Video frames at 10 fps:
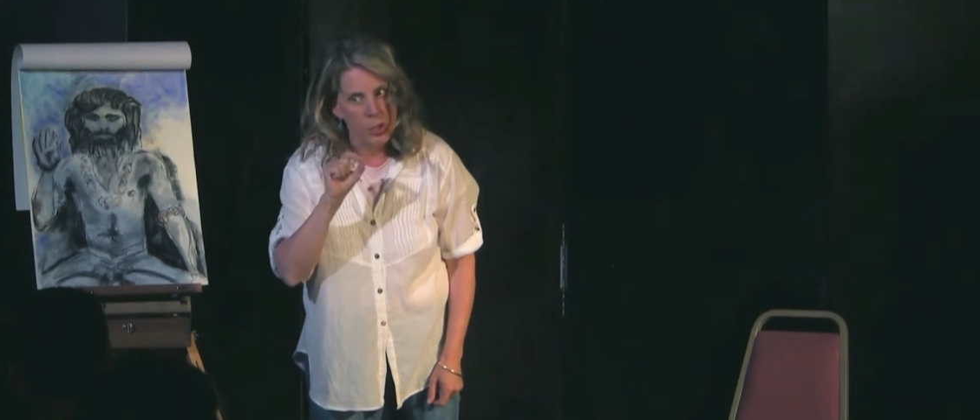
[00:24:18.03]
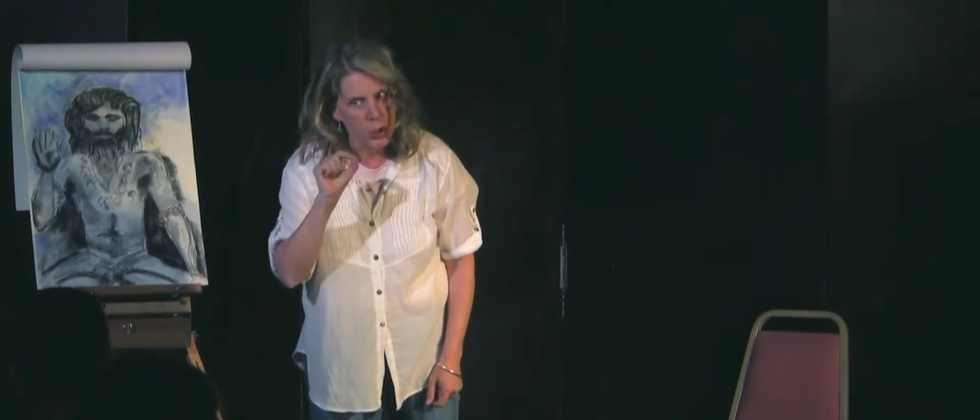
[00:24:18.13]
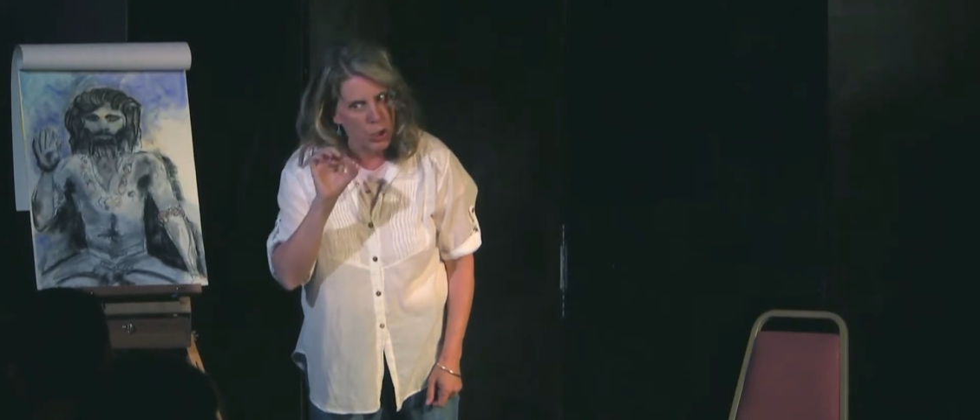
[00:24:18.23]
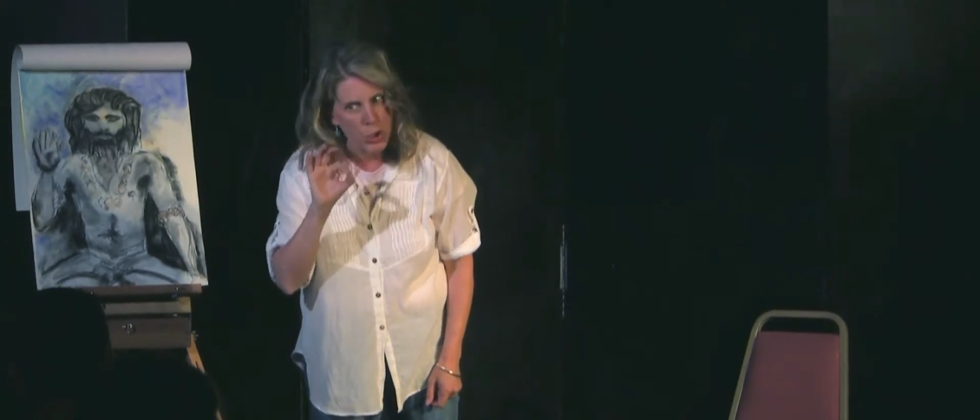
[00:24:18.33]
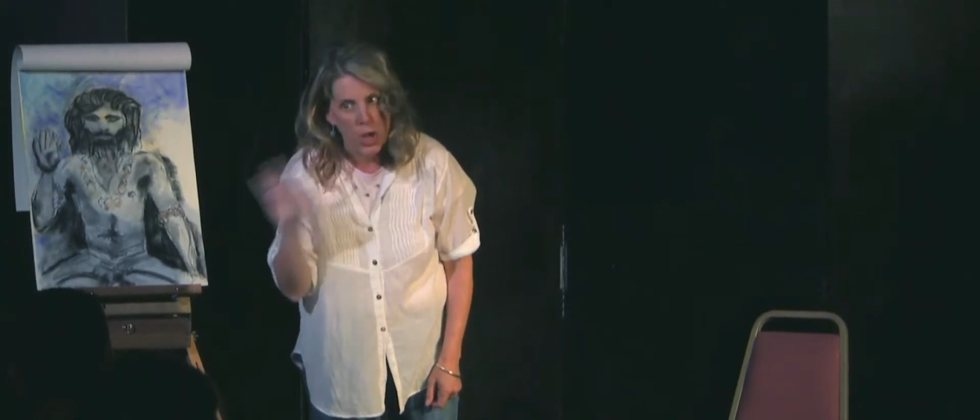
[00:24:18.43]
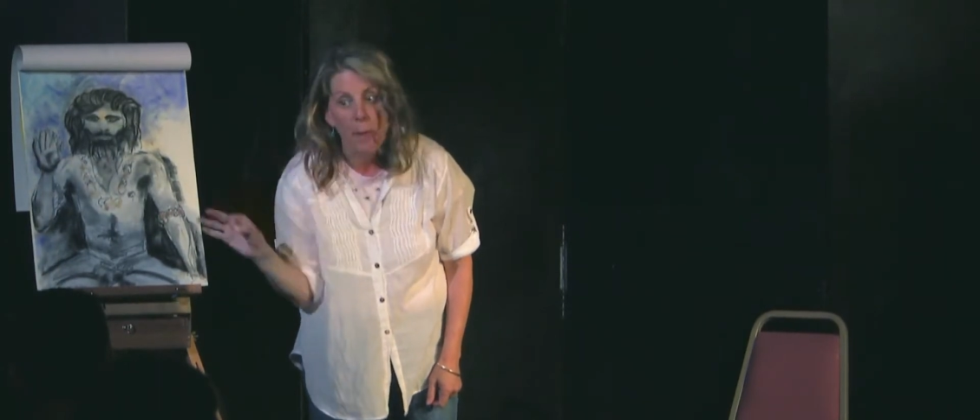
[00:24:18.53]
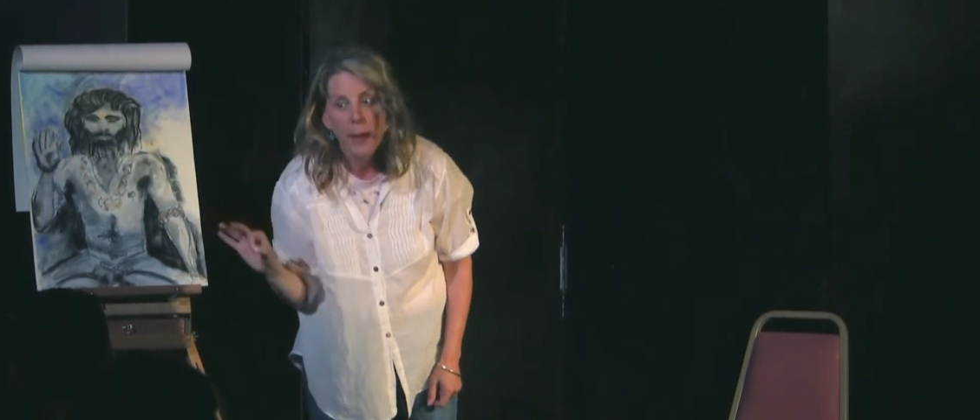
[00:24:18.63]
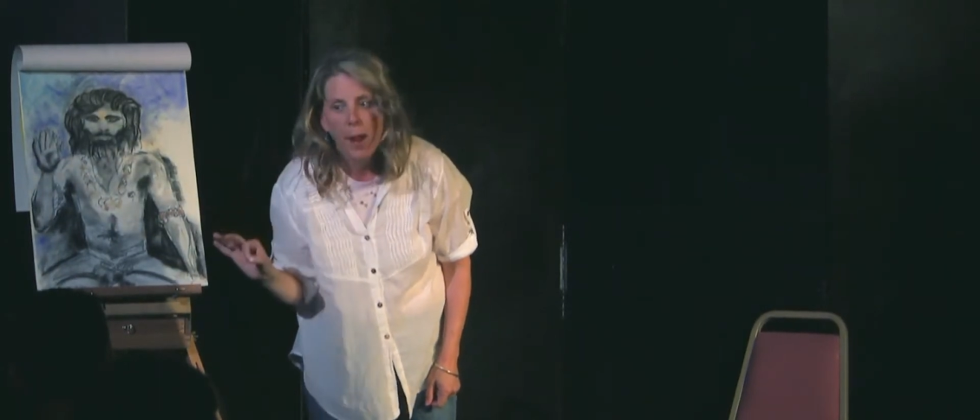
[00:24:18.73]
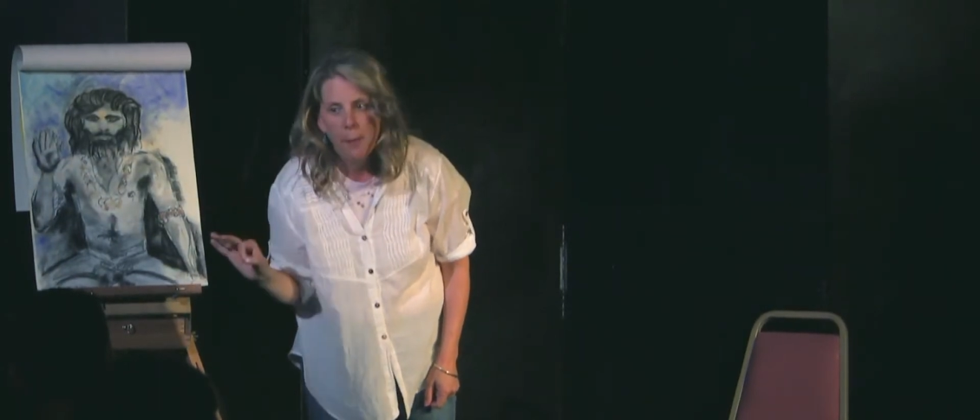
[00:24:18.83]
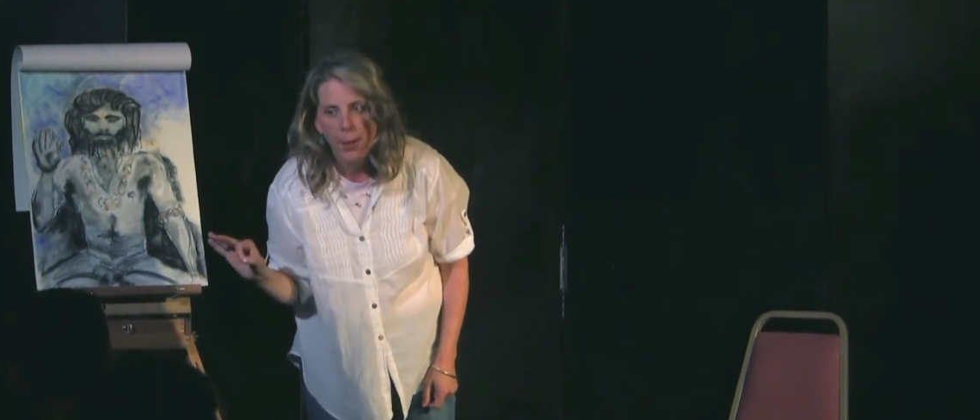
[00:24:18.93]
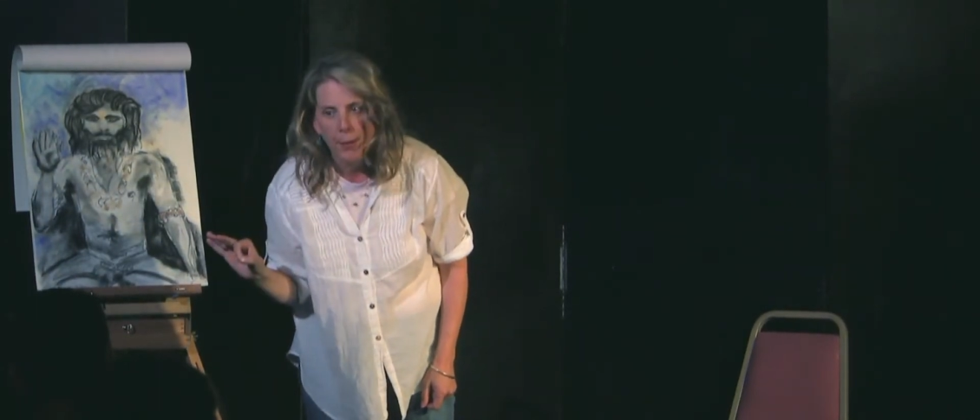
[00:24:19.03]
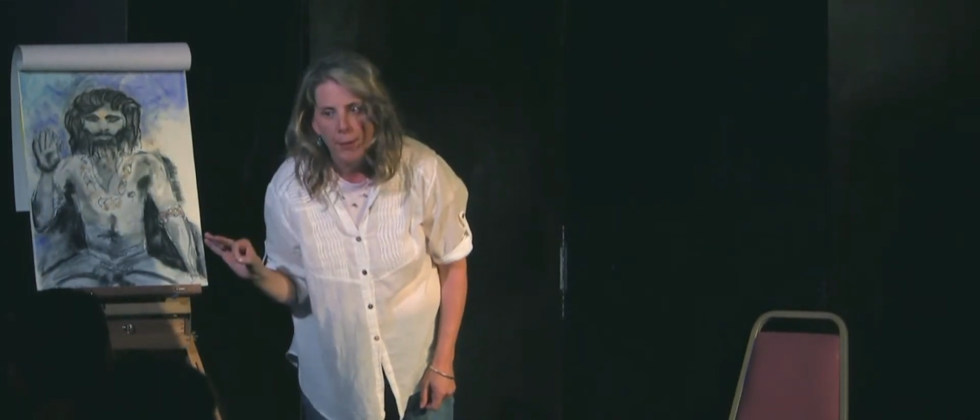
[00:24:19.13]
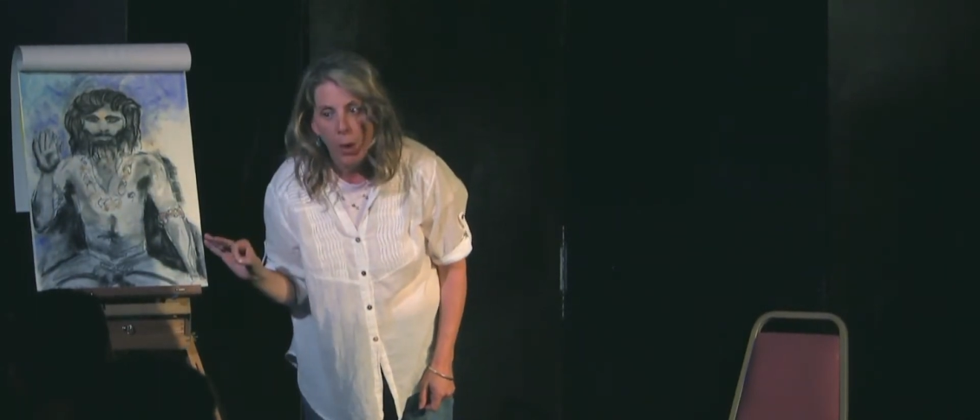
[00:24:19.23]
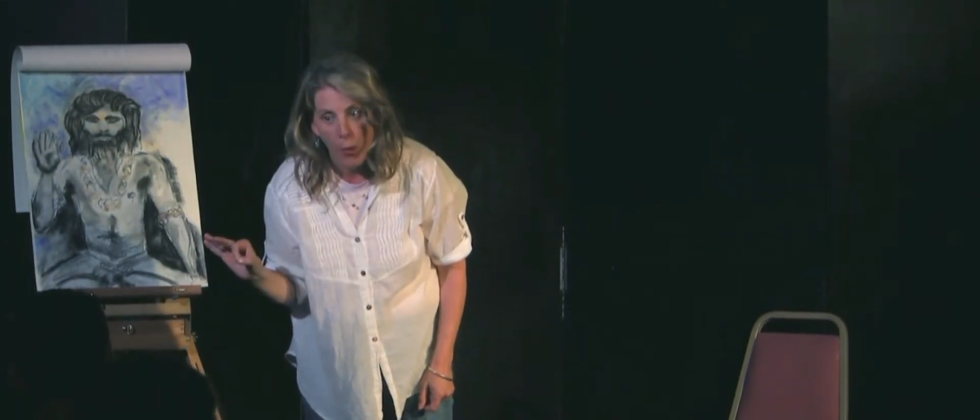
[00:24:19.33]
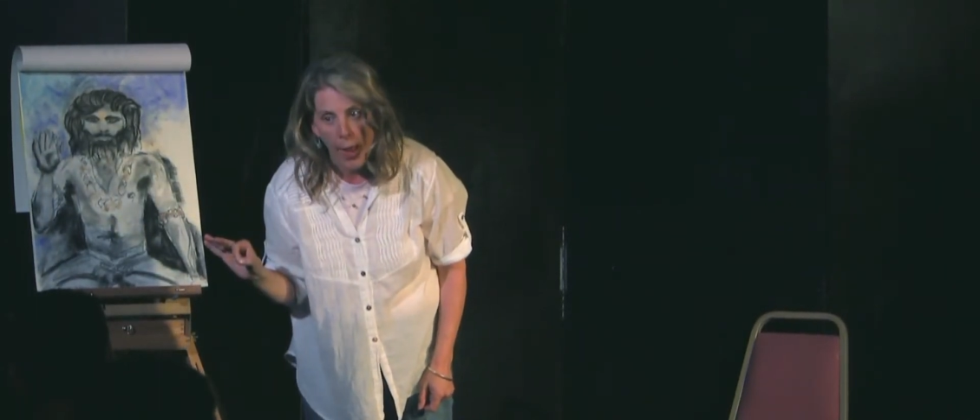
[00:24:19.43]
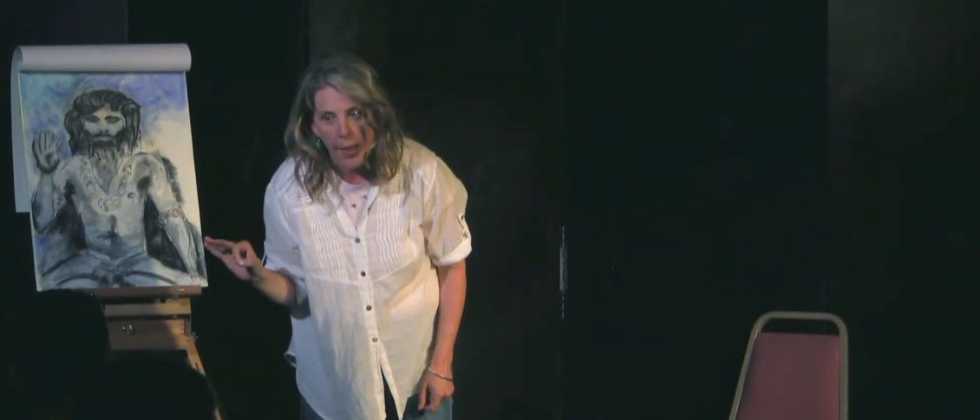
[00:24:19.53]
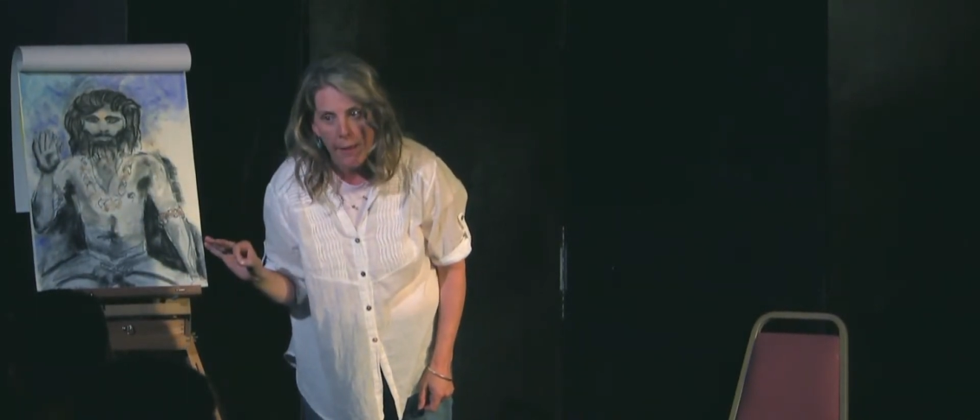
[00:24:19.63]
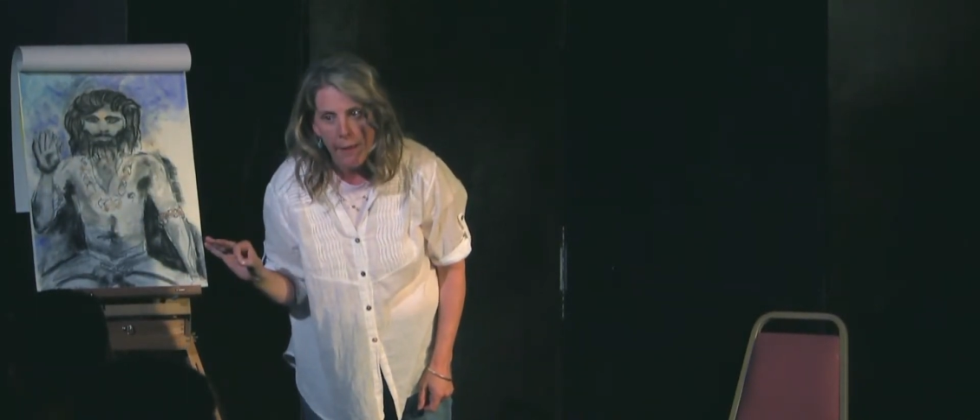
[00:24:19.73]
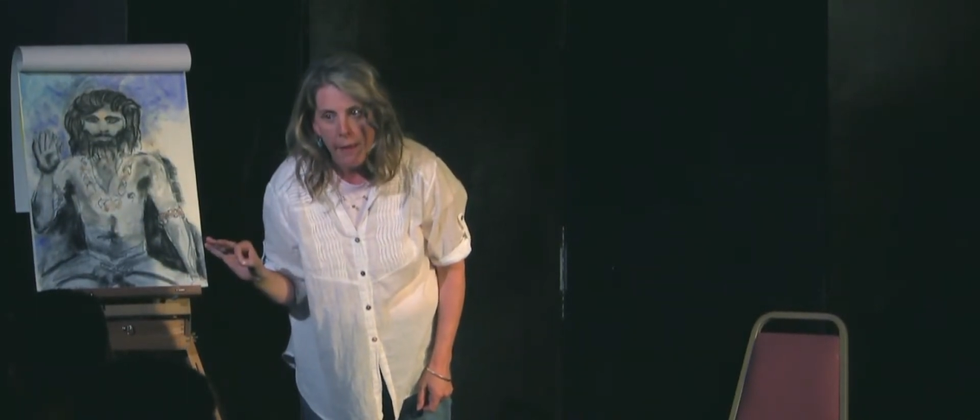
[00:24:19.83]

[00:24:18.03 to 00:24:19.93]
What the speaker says: to shape it up, okay?